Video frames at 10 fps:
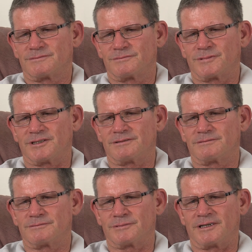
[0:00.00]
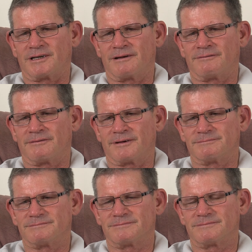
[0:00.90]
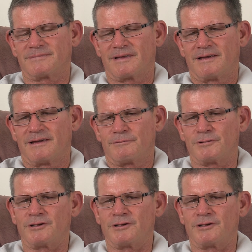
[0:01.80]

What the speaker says: we have we